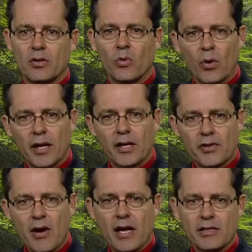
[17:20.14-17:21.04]
What a
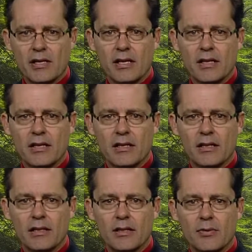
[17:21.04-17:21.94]
tragedy
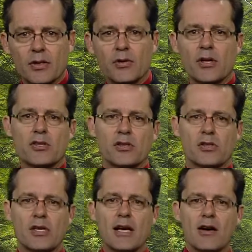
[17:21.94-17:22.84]
when
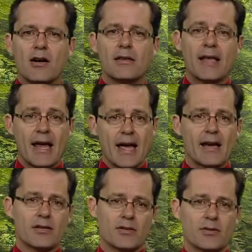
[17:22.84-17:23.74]
Christians take on that
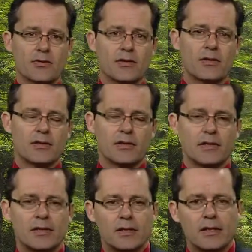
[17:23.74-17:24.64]
attitude.
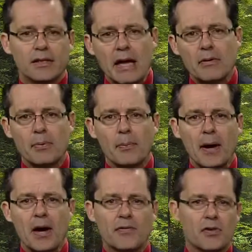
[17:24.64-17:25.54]
David
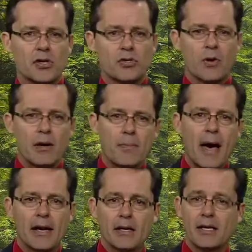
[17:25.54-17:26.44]
prepared for this great
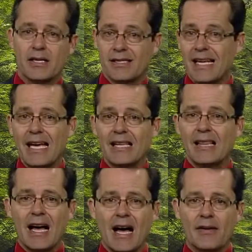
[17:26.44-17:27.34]
battle in his daily
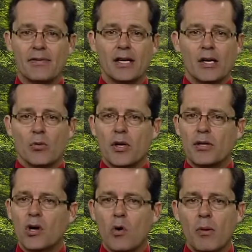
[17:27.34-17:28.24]
life
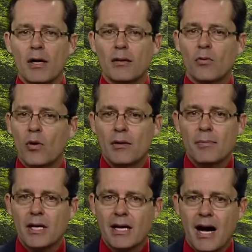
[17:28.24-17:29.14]
when no one
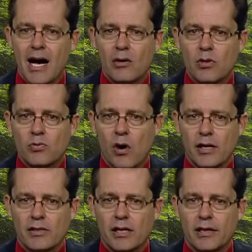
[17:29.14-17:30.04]
but God was
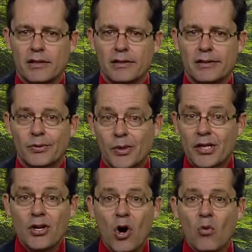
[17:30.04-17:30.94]
watching,
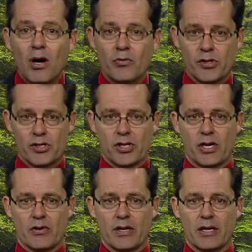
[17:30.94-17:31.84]
when no one was
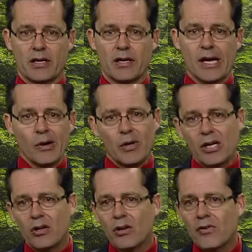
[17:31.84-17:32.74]
cheering, when
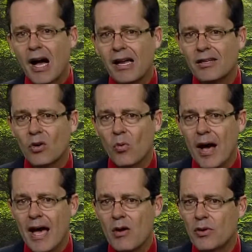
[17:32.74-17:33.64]
he could have gotten
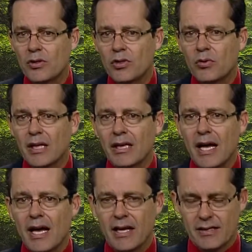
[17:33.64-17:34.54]
away with doing
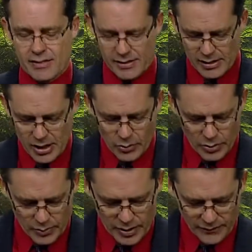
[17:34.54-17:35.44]
less.
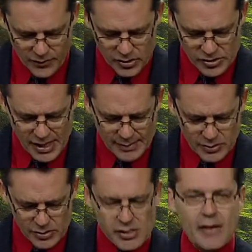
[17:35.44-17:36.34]
We read in 1
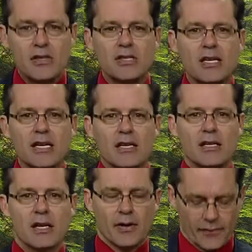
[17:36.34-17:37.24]
Samuel
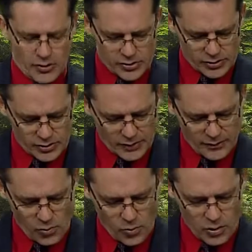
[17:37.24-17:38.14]
17, verse
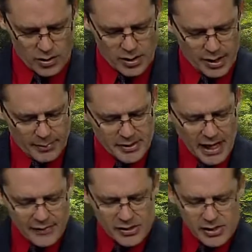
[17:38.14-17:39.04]
34, But
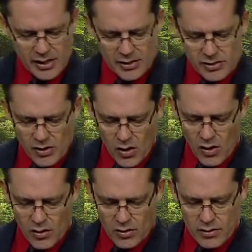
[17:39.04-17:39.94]
David said to
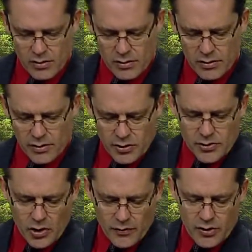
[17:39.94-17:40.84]
Saul, Your
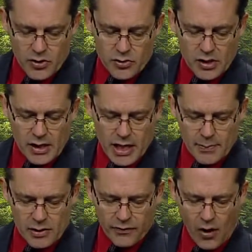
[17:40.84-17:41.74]
servant used to keep
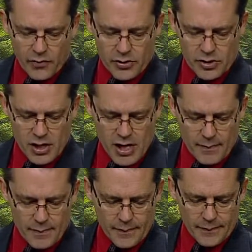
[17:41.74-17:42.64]
his father's
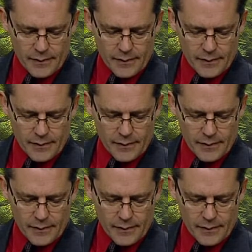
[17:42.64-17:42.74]
sheep,